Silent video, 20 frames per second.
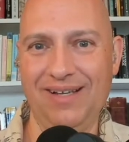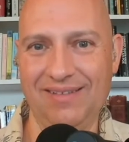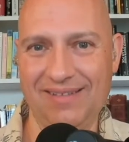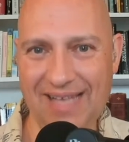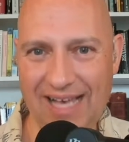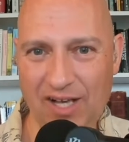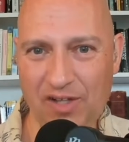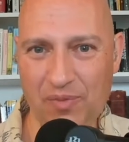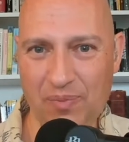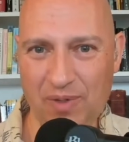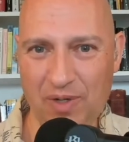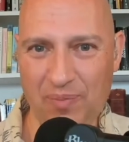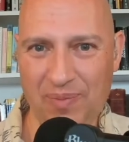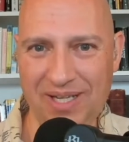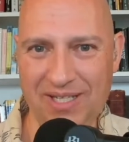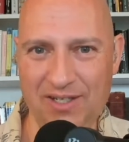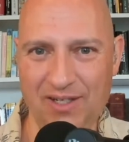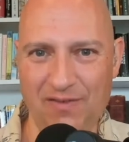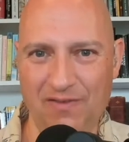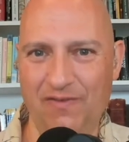is expert
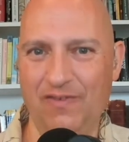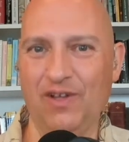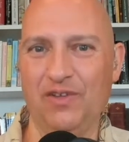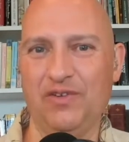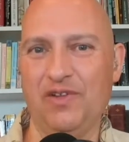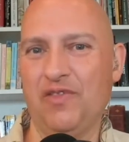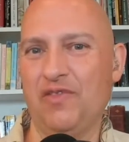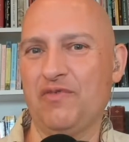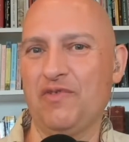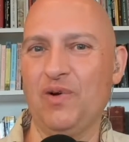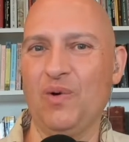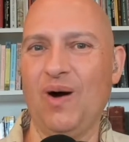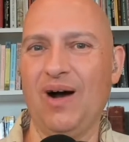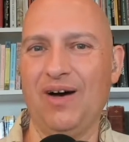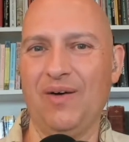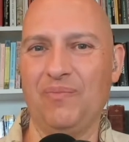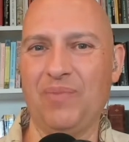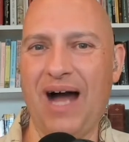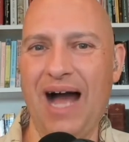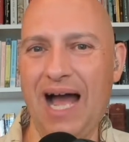opinion filtered through
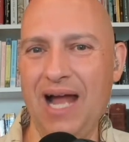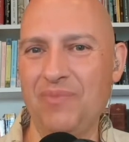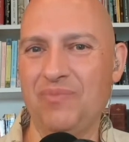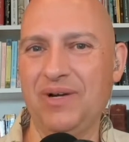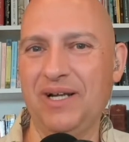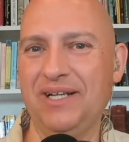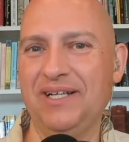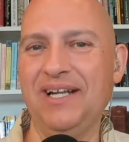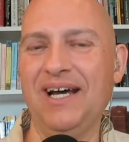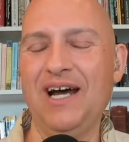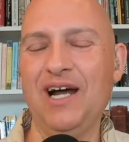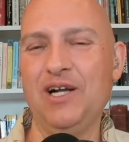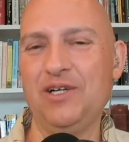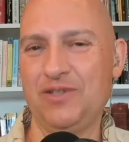a hybrid